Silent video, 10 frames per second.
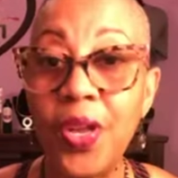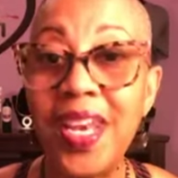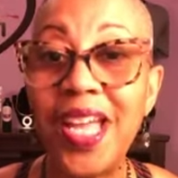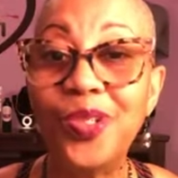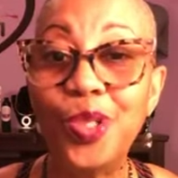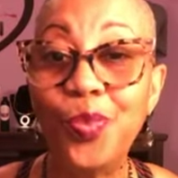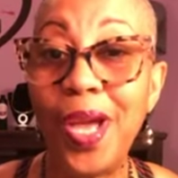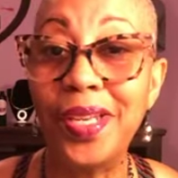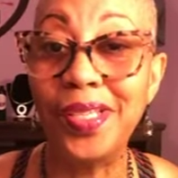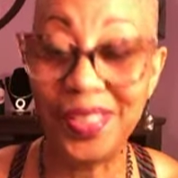Naturals
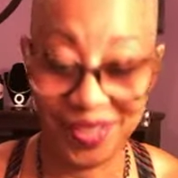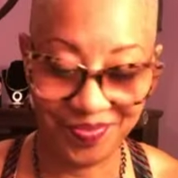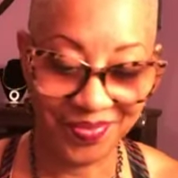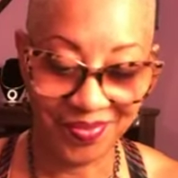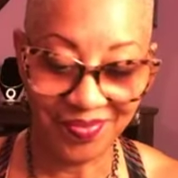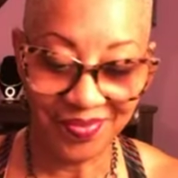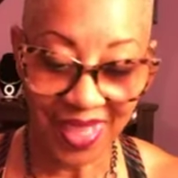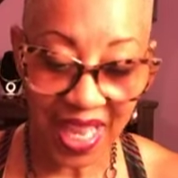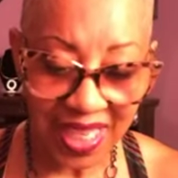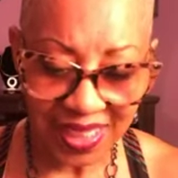products.
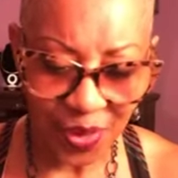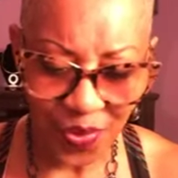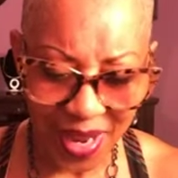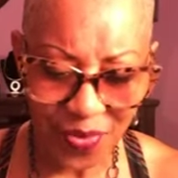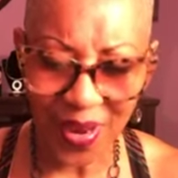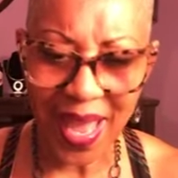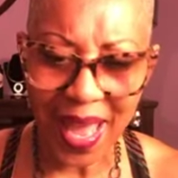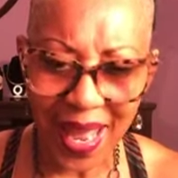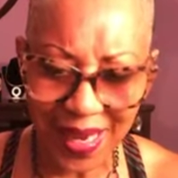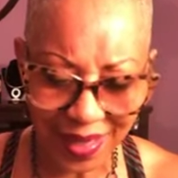And it's a
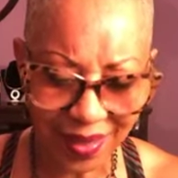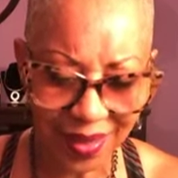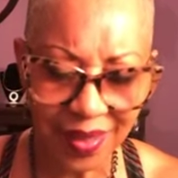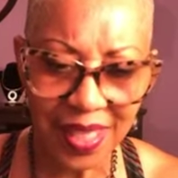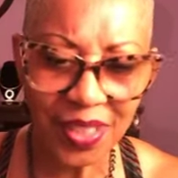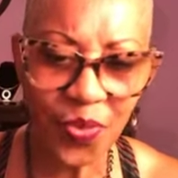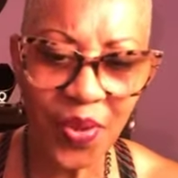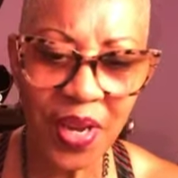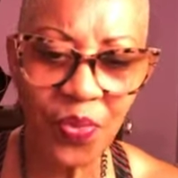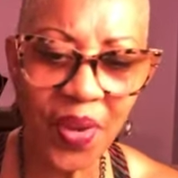win-win. It's a
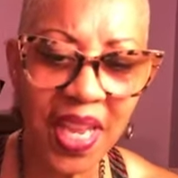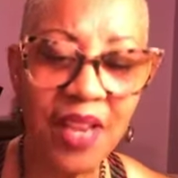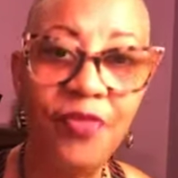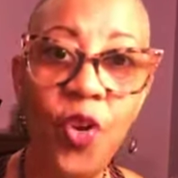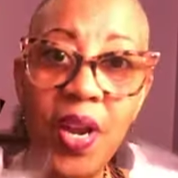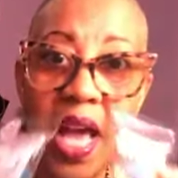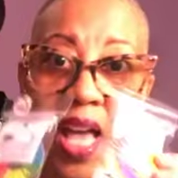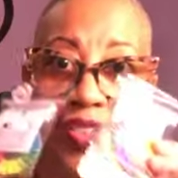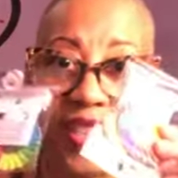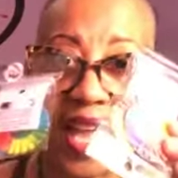win-win.
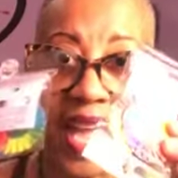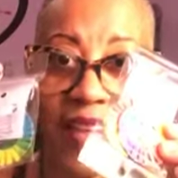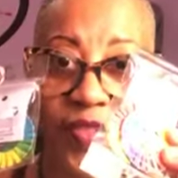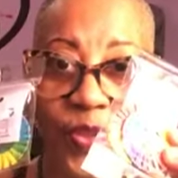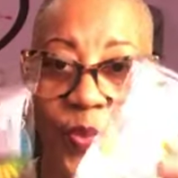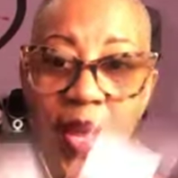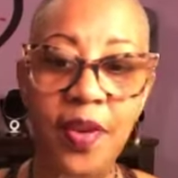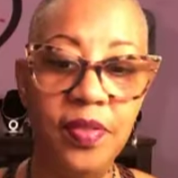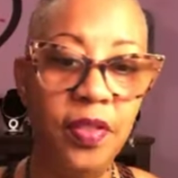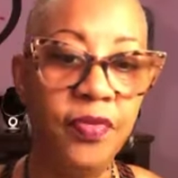$4 and I have two
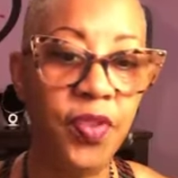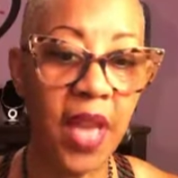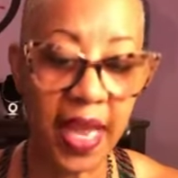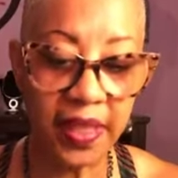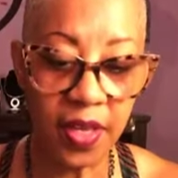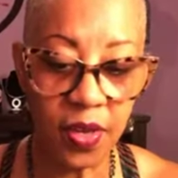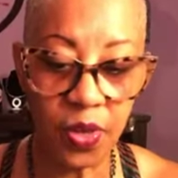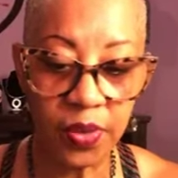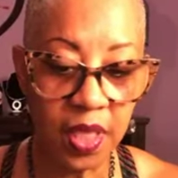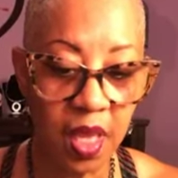pairs. So if you like
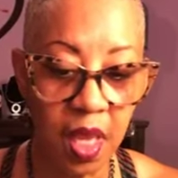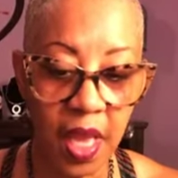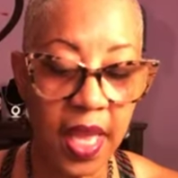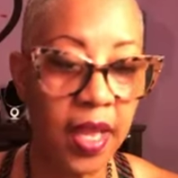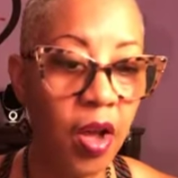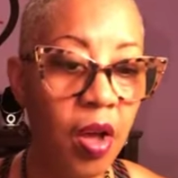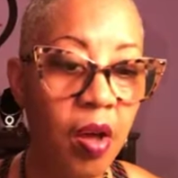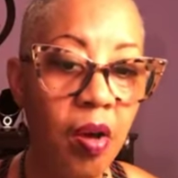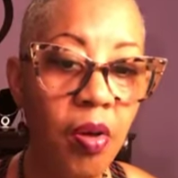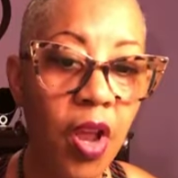those, head
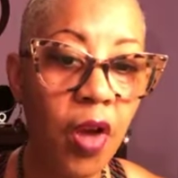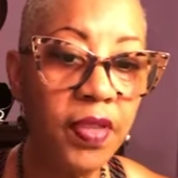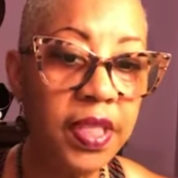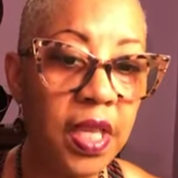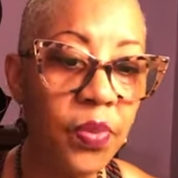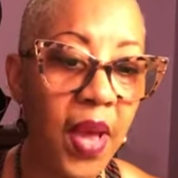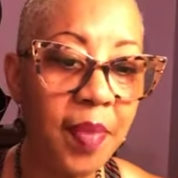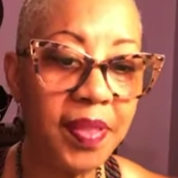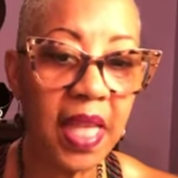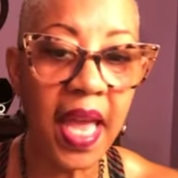on over to the
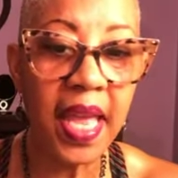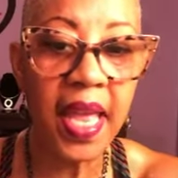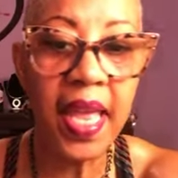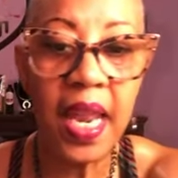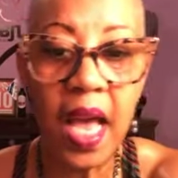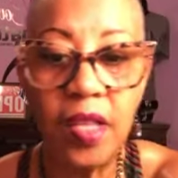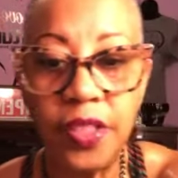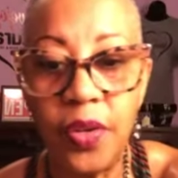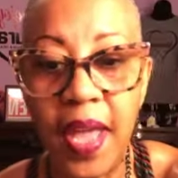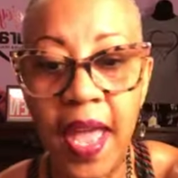website. And I
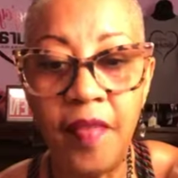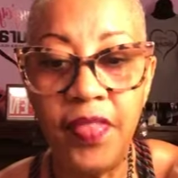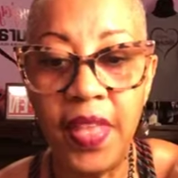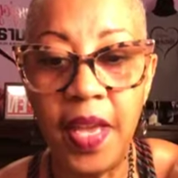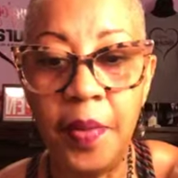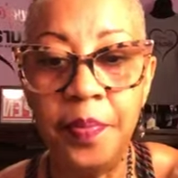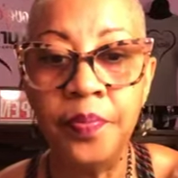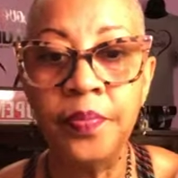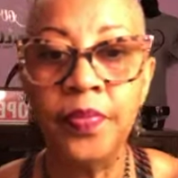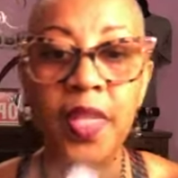also have them
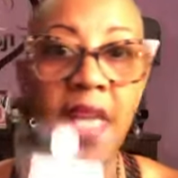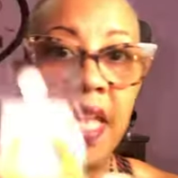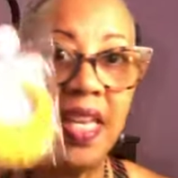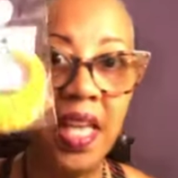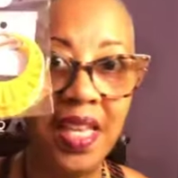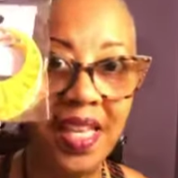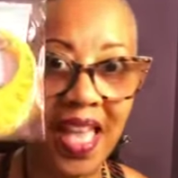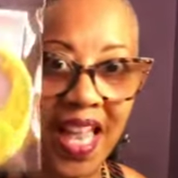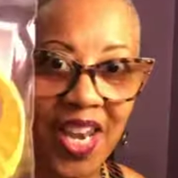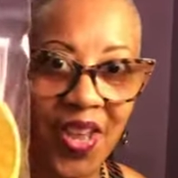in
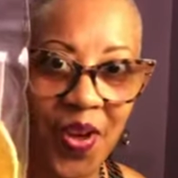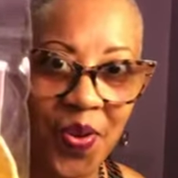yellow.